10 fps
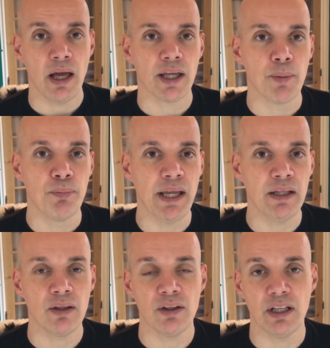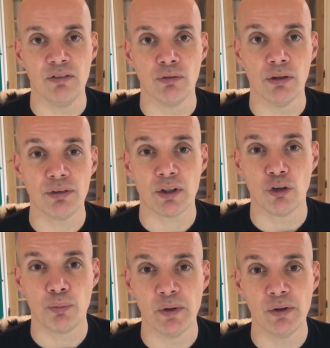A campaign that involves a
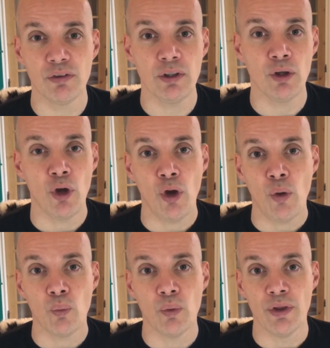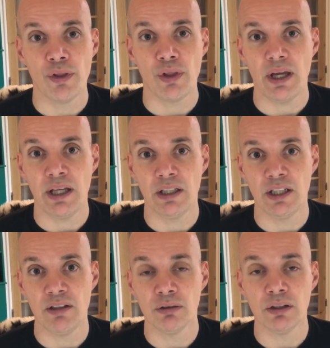conspiracy with
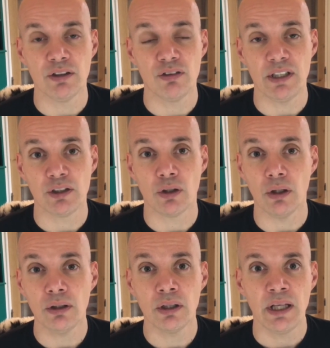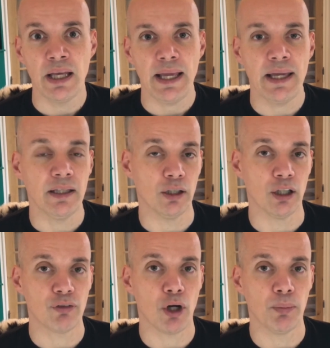an evil, insane cult and a
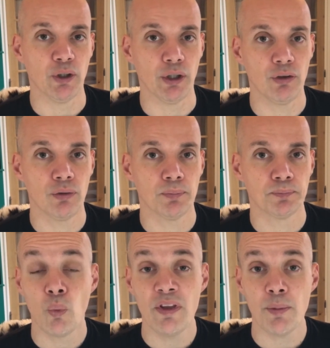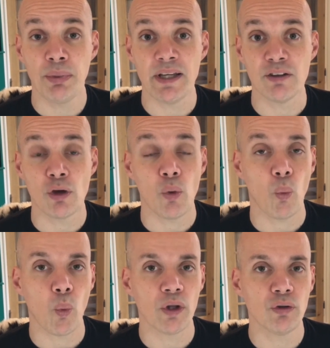lot of goblinoids. Whether players
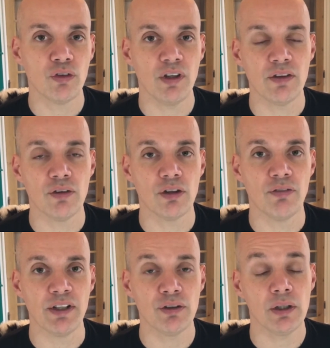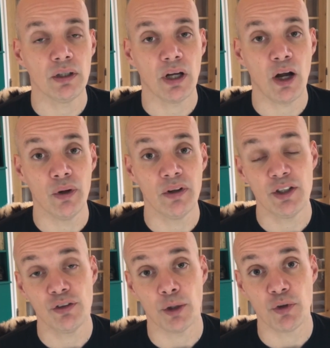want to take this adventure, however,
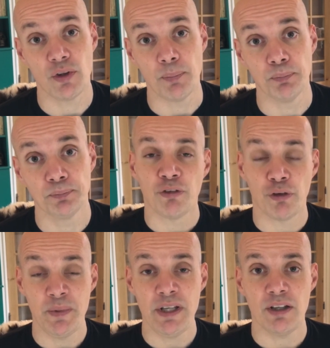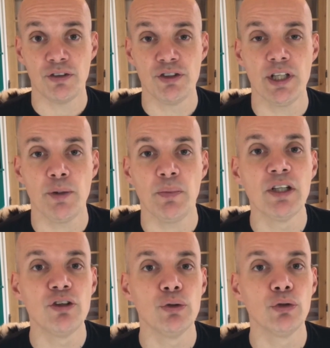is up to them. But for me as a GM, it
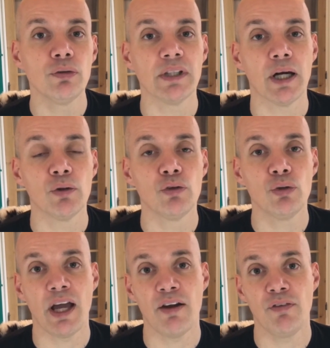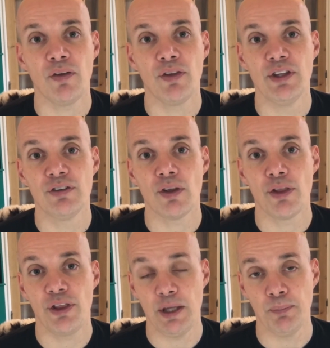is useful now to have this
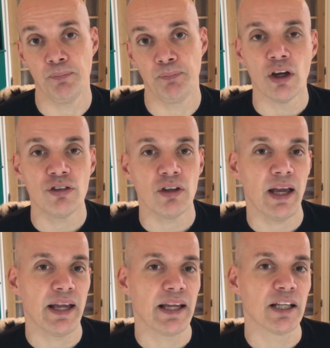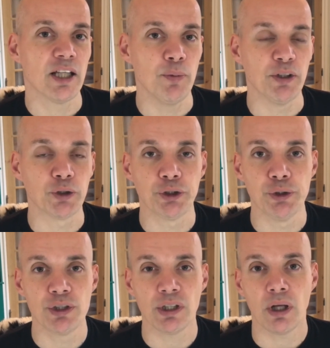theme. Thus, I can keep
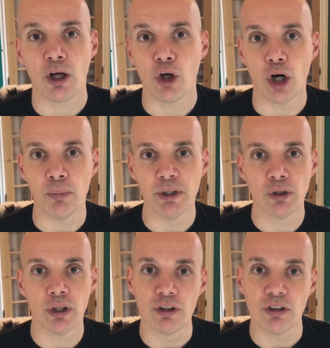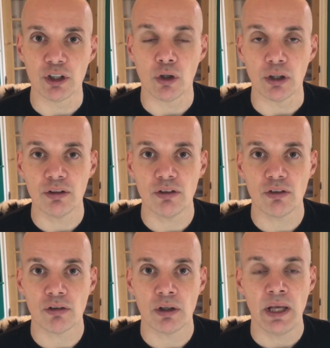introducing goblinoids and
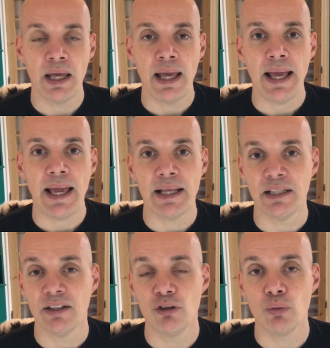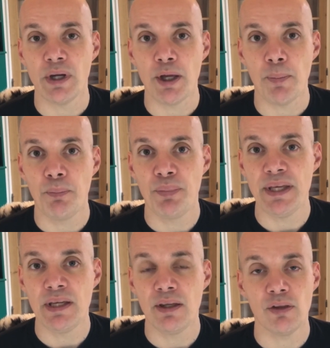cultists, and in this way
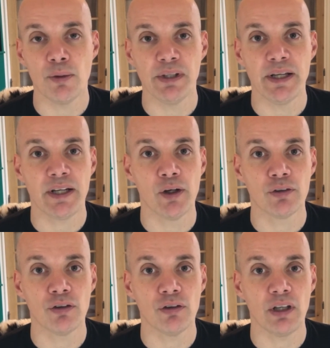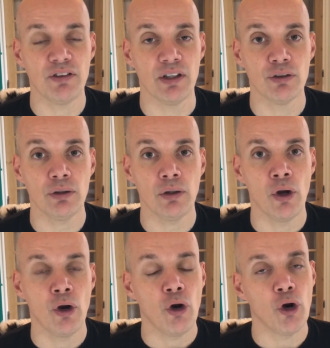pique the player character's attention,
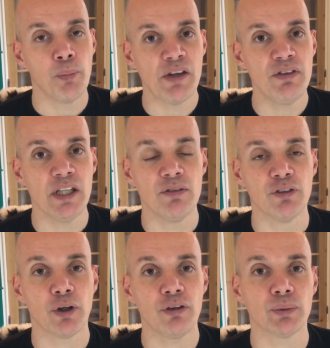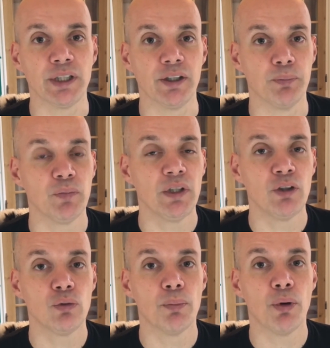or maybe even frustrate them
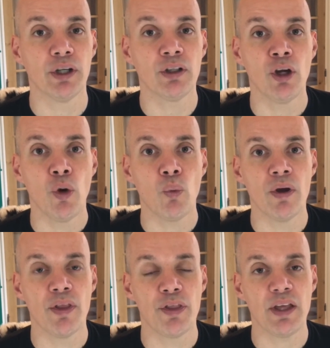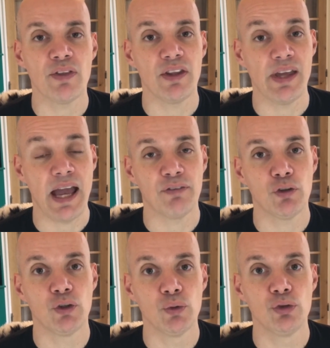into a point where they think that they have
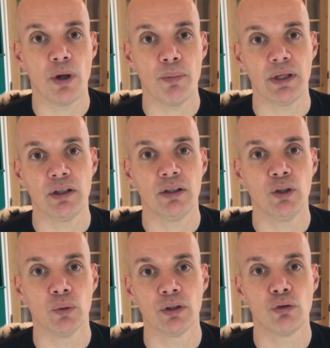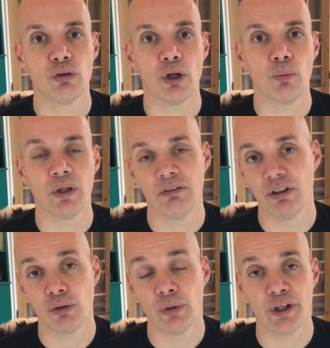to do something in order to stop whatever
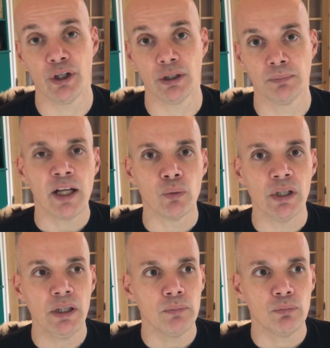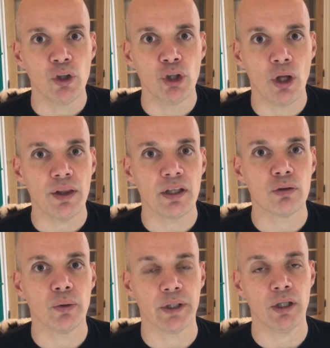is going on. And really, nothing is
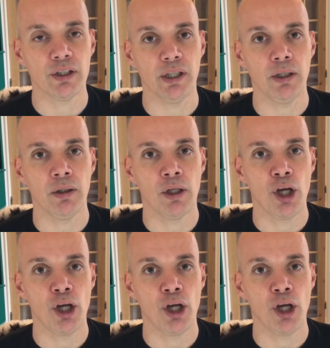going on yet.